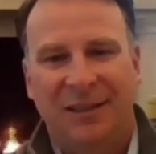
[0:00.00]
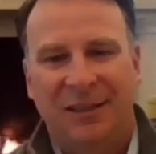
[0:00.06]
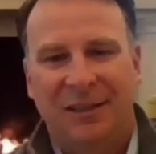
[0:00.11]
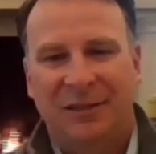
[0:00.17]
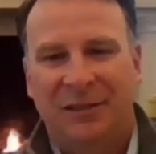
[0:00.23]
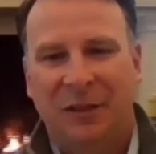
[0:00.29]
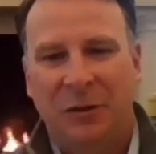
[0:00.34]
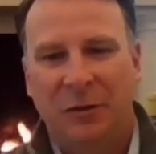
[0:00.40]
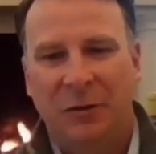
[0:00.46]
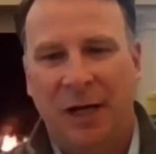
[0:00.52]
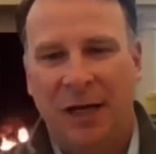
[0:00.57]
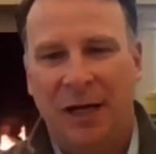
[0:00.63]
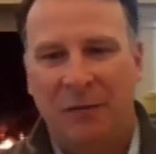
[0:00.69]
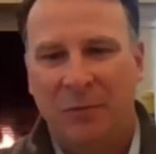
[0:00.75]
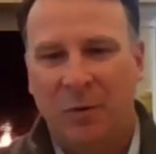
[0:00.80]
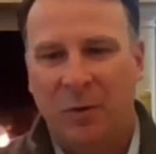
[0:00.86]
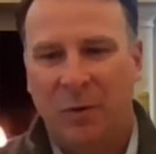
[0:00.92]
So
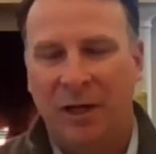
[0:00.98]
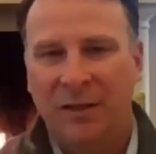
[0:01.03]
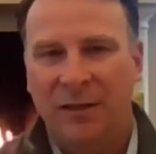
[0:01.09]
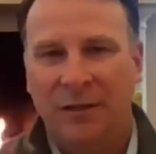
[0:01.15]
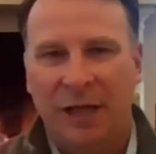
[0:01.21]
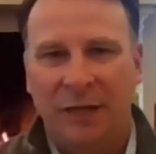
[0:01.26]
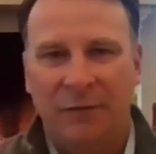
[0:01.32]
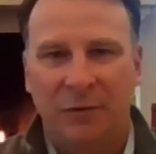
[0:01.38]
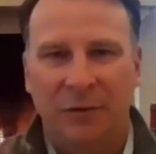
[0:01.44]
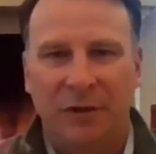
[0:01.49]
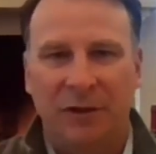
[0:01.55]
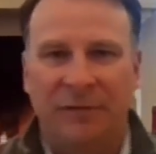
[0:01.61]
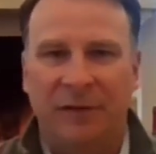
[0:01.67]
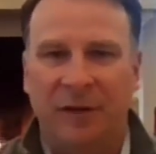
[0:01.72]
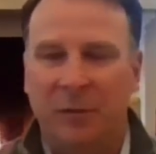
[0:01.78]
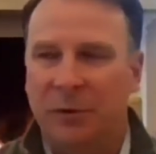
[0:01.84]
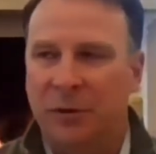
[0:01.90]
um, we also have a really
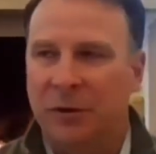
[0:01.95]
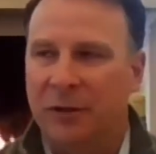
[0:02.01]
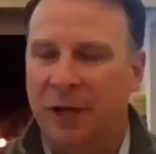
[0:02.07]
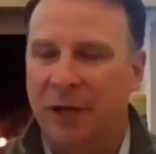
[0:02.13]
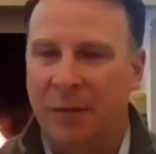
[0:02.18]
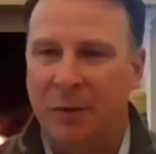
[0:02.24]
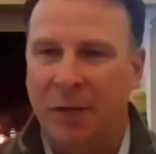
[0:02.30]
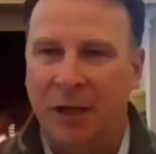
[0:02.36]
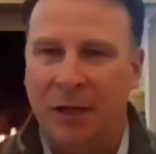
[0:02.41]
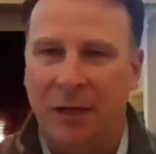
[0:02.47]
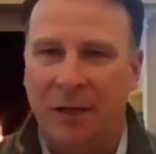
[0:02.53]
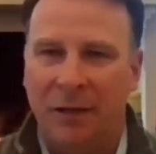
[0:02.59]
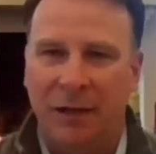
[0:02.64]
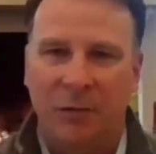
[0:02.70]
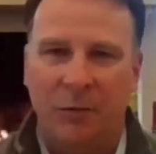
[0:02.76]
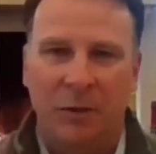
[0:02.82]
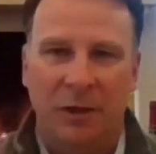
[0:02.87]
fun program. I, I,
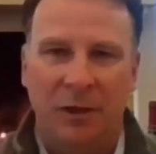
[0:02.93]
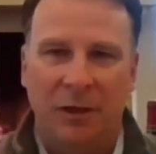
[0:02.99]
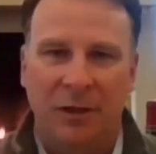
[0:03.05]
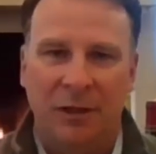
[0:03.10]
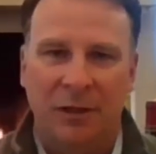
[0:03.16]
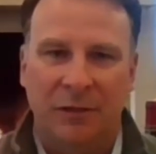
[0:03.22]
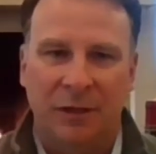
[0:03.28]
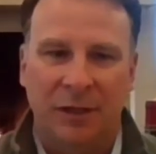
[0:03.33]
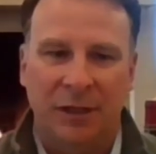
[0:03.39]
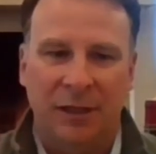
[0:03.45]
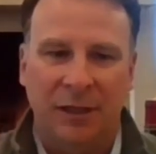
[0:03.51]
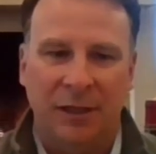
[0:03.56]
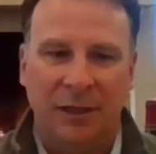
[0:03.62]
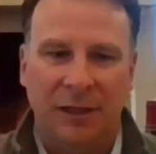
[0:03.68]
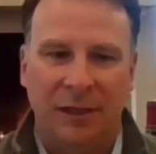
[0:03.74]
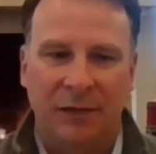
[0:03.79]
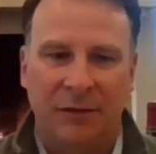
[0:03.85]
think we'd all agree,
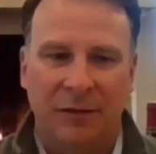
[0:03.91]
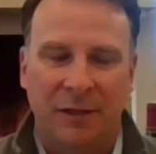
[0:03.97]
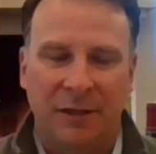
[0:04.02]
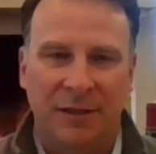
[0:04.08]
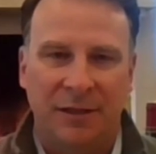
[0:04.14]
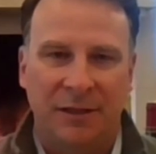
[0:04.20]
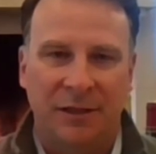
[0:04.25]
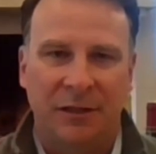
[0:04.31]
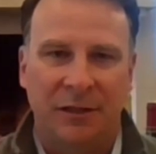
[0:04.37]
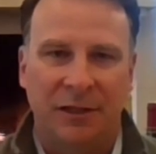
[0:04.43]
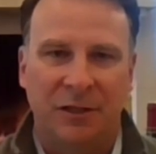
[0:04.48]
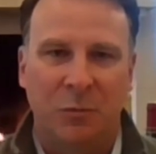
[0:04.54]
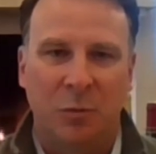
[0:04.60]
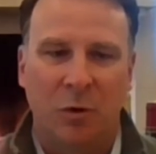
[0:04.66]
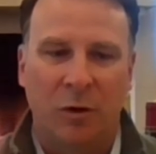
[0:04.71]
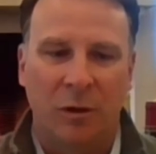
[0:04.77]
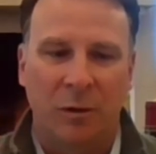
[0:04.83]
you know, this year it's
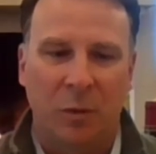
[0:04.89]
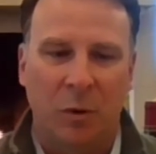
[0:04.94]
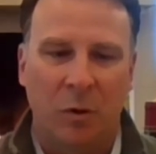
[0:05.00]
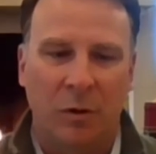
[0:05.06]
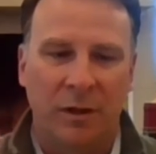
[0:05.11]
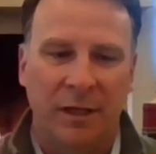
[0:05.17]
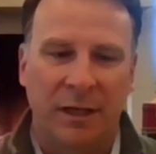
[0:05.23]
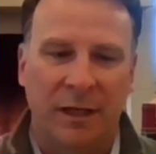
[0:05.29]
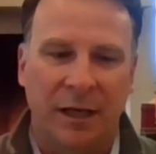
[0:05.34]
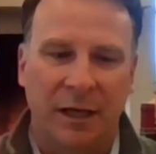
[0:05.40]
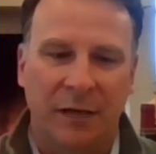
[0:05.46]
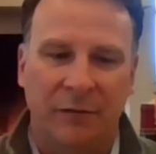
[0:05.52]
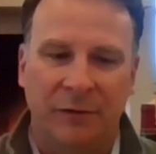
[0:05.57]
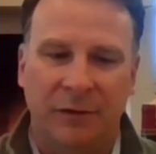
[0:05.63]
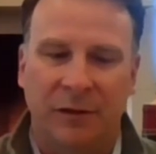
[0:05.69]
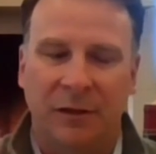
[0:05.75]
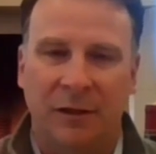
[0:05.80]
more important than
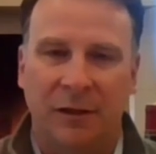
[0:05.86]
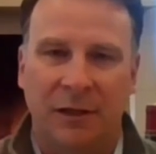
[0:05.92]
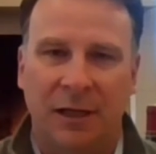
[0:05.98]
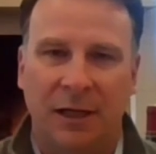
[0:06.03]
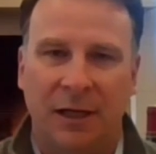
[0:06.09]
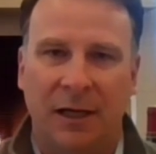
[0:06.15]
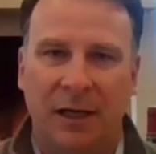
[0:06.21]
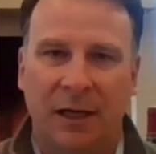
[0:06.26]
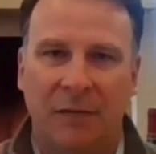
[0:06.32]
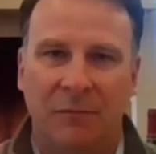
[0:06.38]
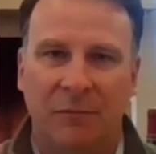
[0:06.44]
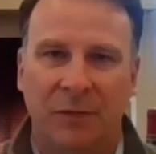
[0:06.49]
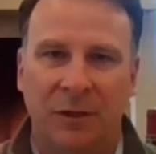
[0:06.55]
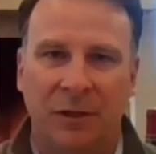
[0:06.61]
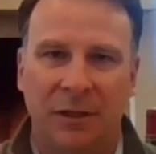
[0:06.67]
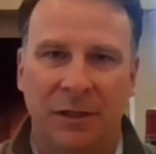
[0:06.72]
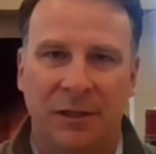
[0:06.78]
ever, uh,
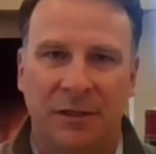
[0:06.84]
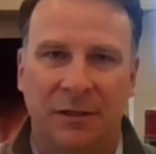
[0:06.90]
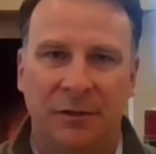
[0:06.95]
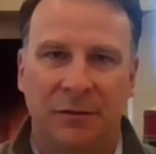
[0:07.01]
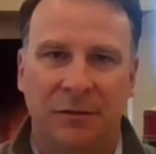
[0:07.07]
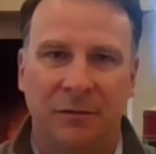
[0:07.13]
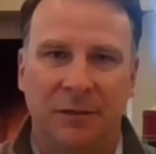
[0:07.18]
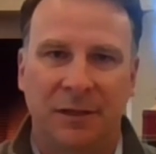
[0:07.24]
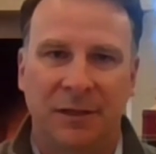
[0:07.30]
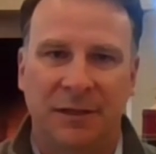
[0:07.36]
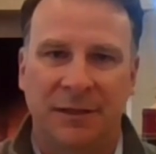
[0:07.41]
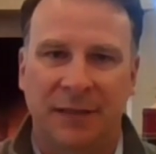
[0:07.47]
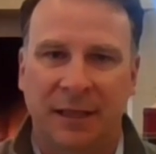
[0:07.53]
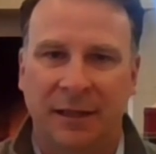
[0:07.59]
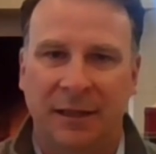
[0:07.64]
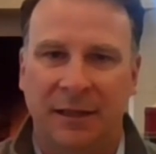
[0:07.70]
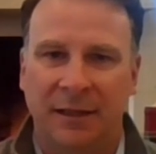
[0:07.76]
really, to to
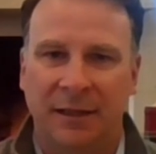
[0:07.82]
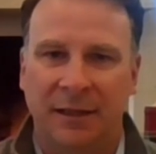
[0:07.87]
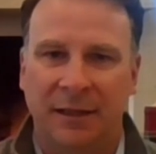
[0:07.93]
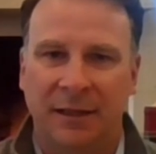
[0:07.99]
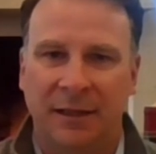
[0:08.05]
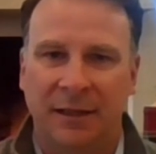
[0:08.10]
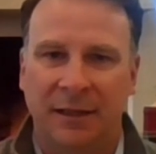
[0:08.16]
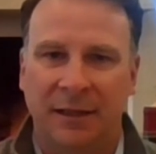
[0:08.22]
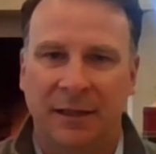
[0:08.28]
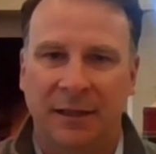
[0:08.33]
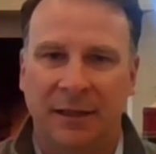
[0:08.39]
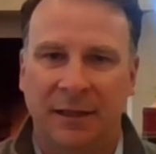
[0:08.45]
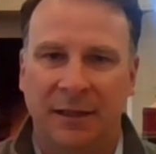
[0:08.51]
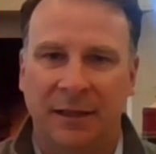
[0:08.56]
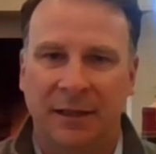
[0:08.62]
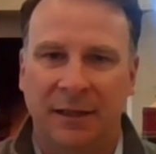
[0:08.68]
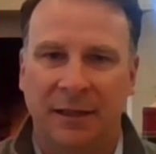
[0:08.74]
send the gift of
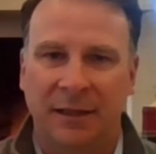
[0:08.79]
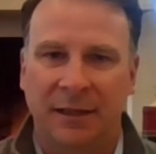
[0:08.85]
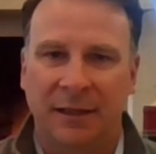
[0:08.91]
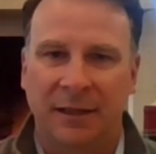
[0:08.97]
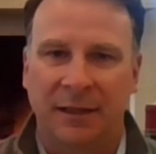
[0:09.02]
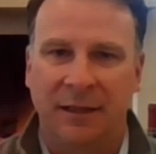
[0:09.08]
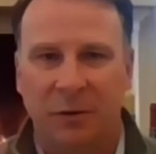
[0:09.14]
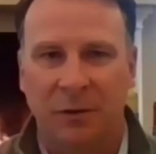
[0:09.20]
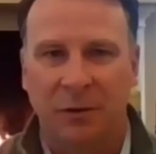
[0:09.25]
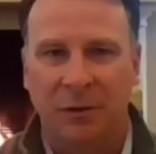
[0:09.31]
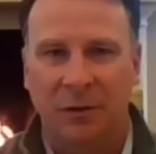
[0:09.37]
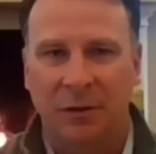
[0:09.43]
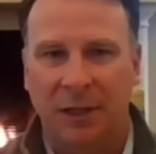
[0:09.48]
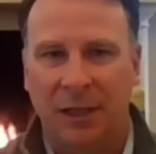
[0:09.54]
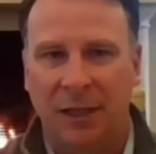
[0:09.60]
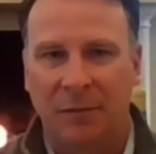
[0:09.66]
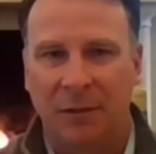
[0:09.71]
connection to people. Um, a
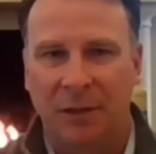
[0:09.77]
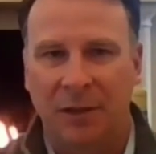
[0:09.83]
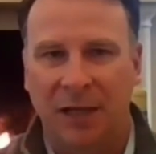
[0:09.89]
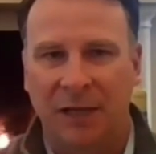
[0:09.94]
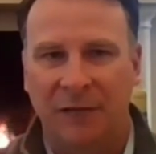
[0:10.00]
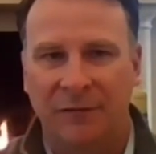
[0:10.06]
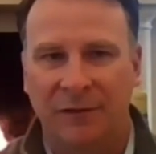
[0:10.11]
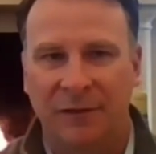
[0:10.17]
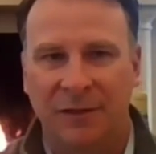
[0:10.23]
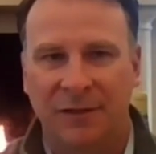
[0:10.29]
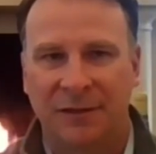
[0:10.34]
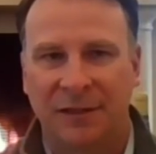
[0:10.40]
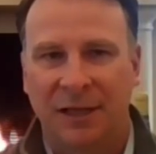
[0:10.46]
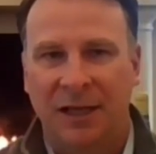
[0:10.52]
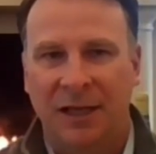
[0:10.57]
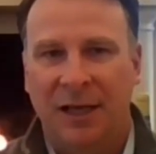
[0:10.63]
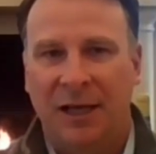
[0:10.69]
lot of us
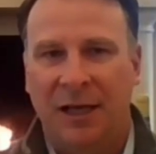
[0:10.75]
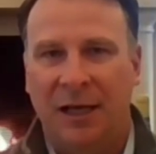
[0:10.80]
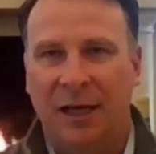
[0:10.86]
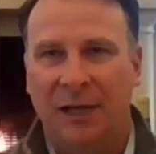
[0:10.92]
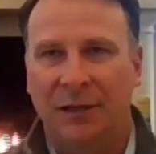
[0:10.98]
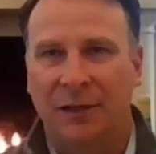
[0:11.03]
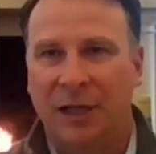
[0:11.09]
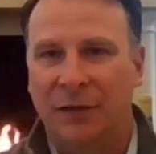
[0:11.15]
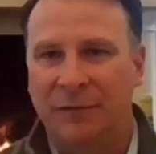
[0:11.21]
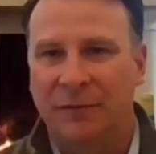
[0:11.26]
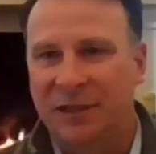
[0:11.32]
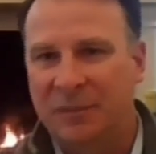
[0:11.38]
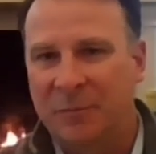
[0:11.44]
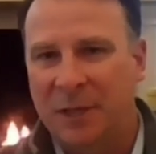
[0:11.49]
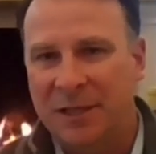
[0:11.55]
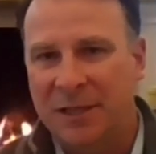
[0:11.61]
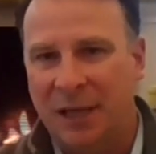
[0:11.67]
uh, love to spend
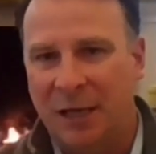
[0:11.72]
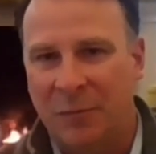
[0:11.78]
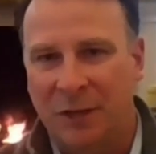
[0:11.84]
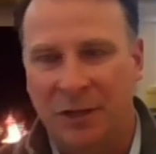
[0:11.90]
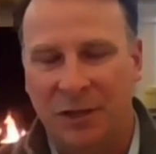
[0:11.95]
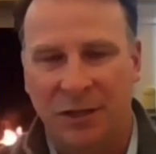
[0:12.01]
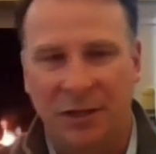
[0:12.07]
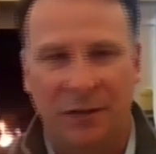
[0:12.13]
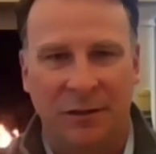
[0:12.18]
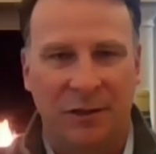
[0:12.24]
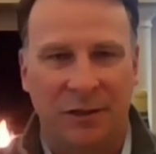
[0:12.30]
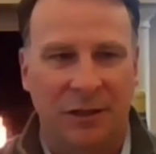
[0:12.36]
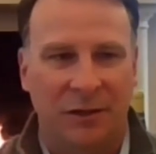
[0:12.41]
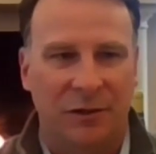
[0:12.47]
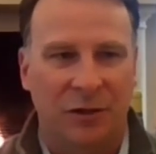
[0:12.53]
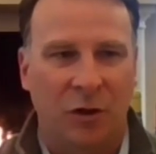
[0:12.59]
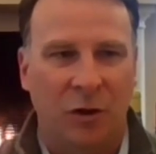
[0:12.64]
time with each other in each
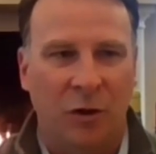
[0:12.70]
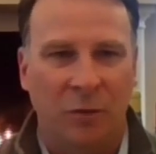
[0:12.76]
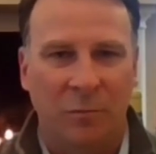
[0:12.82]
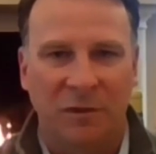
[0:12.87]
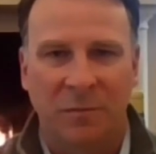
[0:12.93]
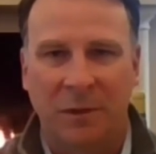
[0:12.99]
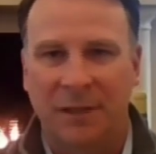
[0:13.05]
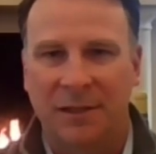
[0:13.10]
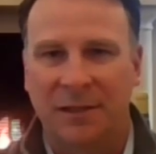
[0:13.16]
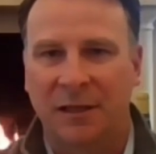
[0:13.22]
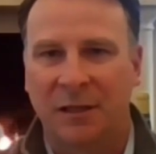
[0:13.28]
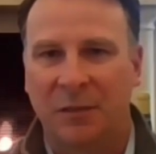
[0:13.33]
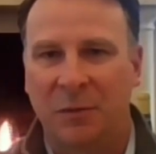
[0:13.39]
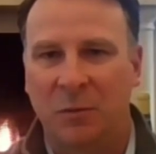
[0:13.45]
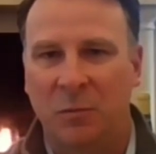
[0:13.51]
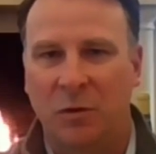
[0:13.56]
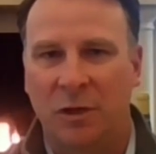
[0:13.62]
other's homes, but it's going to
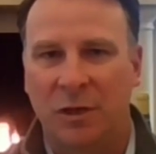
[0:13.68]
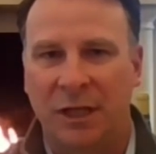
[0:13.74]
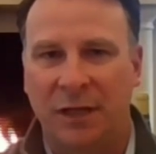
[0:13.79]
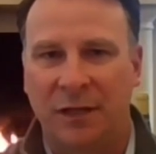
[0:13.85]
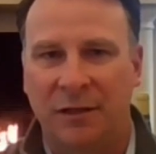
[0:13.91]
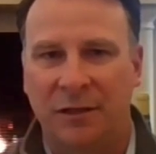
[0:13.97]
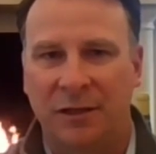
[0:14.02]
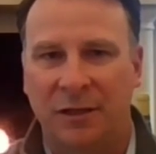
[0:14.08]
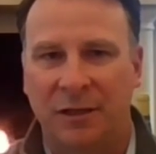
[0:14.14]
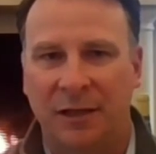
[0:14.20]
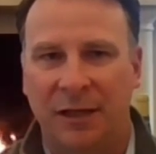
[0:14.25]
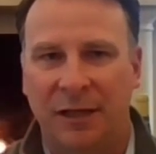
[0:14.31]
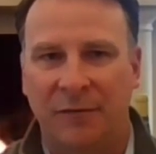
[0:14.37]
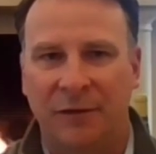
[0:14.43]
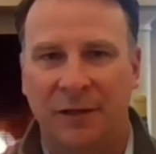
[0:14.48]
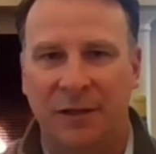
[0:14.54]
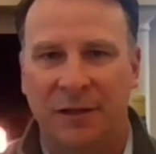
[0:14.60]
be more challenging than
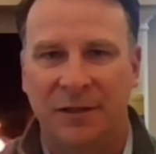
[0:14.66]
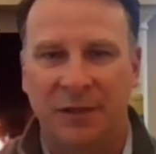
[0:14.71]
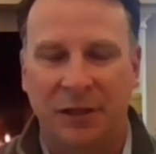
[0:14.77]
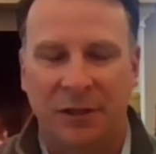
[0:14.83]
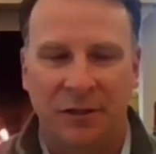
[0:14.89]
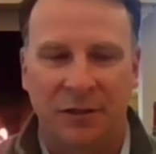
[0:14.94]
ever this year.